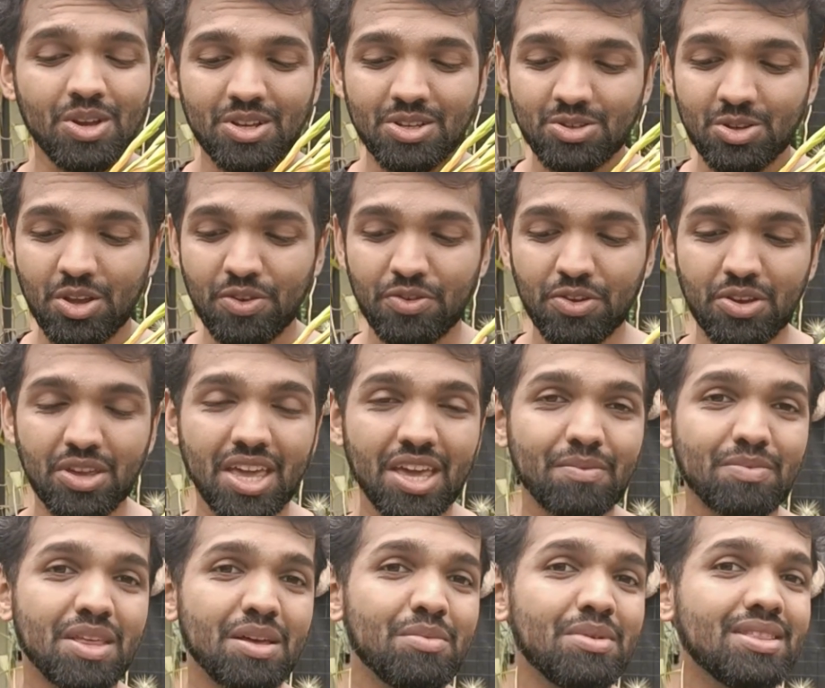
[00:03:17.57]
So if you
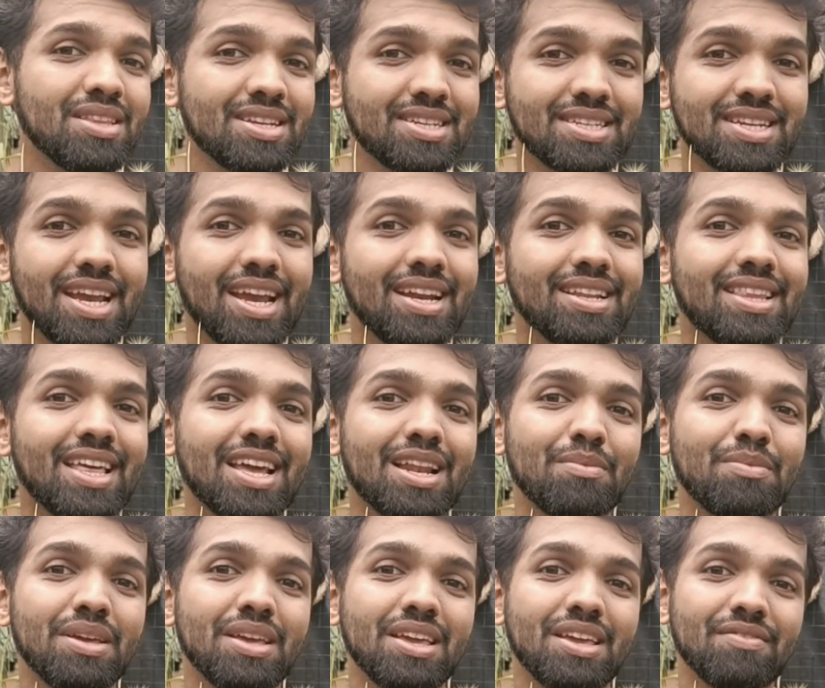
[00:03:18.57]
keep them in the shade,
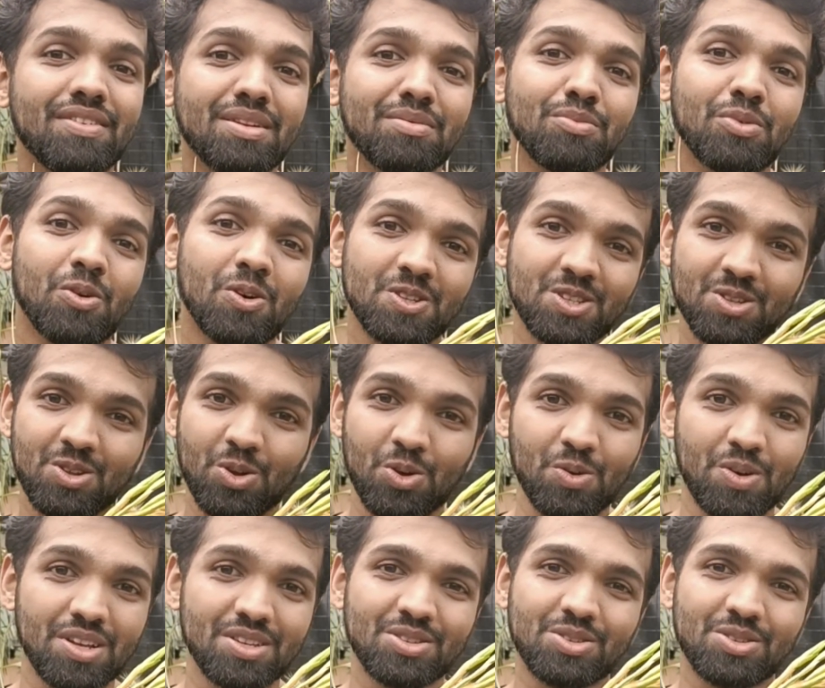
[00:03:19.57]
they'll be even more slower.